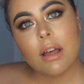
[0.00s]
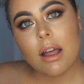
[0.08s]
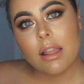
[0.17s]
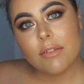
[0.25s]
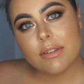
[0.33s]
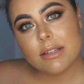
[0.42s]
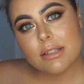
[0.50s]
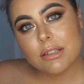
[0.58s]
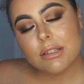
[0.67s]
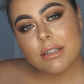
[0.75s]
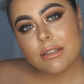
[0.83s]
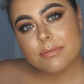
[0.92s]
I love this
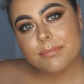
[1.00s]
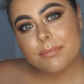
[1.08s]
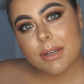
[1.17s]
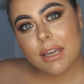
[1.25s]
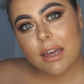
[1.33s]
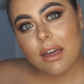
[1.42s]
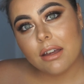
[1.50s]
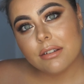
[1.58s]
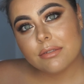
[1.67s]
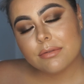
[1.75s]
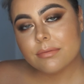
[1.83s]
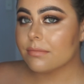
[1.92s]
look. But yeah,
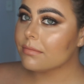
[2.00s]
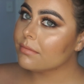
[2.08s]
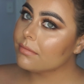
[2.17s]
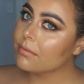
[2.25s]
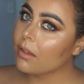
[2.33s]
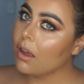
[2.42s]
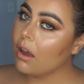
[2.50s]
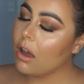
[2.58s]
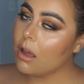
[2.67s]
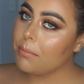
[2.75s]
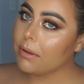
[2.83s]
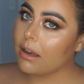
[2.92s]

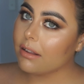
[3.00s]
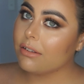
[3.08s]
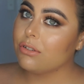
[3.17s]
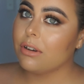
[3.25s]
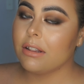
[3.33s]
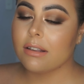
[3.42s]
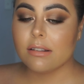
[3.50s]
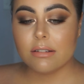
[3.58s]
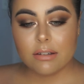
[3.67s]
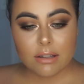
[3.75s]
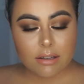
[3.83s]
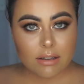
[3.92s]
hope you guys enjoyed this
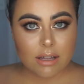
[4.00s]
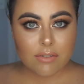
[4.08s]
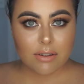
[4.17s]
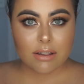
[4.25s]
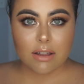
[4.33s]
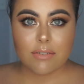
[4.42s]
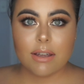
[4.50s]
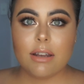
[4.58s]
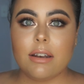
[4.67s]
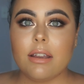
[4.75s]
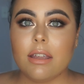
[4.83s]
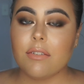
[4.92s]
look. If you love it,
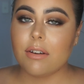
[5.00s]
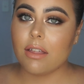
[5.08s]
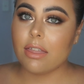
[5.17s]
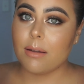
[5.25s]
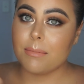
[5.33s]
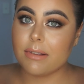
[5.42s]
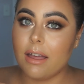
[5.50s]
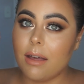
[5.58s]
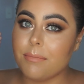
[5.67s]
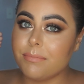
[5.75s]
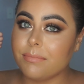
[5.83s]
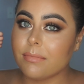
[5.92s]
give it a thumbs
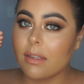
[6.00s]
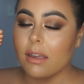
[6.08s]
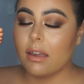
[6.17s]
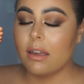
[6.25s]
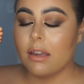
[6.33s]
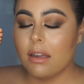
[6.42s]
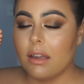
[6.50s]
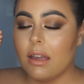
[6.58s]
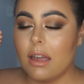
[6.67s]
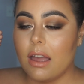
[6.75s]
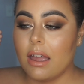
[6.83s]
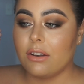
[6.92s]
up.
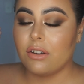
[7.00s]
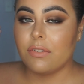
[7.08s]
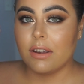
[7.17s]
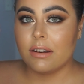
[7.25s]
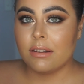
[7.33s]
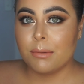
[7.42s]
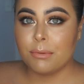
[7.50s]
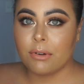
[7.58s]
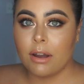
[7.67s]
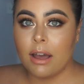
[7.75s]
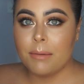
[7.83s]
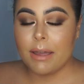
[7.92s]
And don't forget to
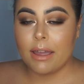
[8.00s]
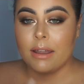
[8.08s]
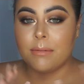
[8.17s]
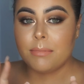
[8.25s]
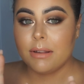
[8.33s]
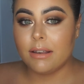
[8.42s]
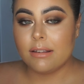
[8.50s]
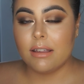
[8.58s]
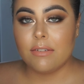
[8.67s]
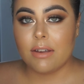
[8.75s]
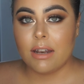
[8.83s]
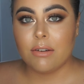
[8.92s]
subscribe, and please
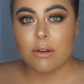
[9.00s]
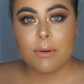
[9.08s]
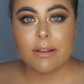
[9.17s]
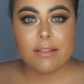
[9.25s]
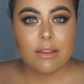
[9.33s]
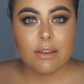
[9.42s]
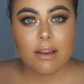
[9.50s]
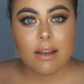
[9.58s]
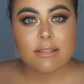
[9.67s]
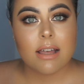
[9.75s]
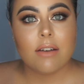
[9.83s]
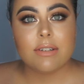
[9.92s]
leave any requests that you
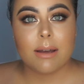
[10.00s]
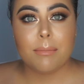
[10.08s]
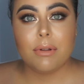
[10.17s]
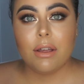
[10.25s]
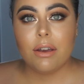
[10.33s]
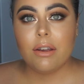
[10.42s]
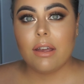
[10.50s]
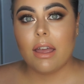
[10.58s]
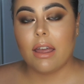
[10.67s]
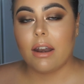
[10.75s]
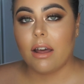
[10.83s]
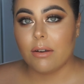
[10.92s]
guys have down below
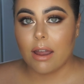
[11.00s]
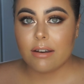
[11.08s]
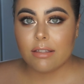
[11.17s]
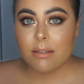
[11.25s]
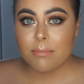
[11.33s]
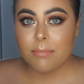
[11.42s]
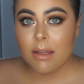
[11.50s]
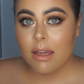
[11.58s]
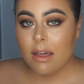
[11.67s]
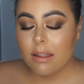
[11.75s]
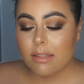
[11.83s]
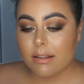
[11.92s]
and I'll get to
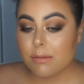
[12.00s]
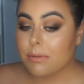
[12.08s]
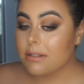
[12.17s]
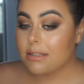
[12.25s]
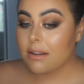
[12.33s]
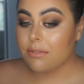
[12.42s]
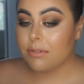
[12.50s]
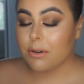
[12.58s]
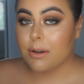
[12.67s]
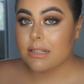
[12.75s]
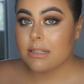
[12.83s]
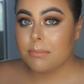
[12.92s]
them. This was
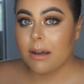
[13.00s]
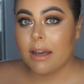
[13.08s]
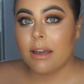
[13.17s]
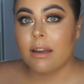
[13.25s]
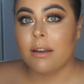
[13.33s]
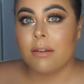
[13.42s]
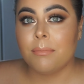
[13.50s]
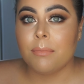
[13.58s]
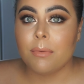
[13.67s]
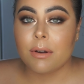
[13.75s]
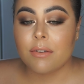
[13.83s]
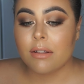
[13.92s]
requested by
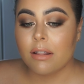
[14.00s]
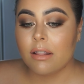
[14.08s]
one of